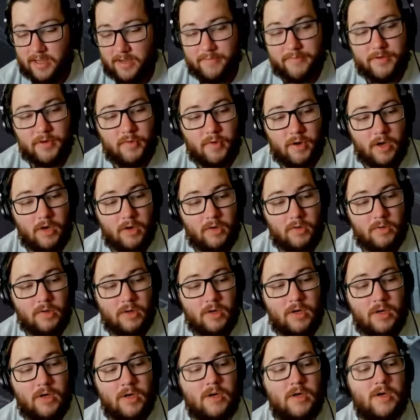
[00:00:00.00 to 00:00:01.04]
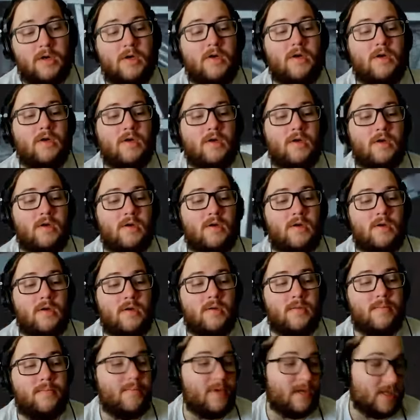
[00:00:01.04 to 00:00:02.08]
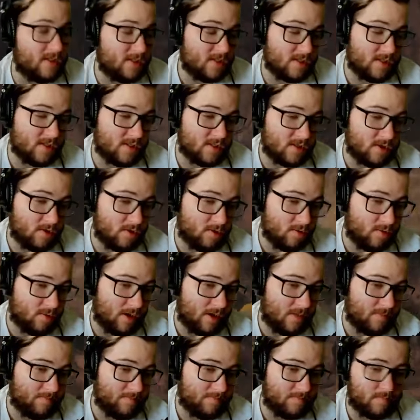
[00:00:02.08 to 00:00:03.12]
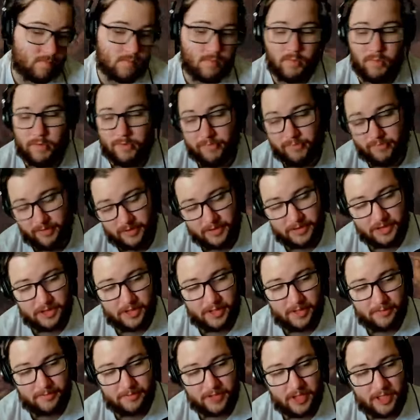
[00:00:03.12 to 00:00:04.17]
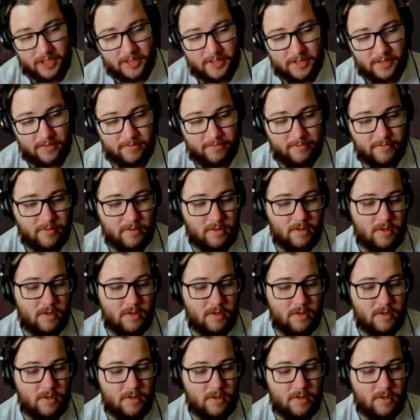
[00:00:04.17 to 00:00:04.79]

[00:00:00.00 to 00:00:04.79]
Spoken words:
of you know, because it's a solo op, we've finished the objective.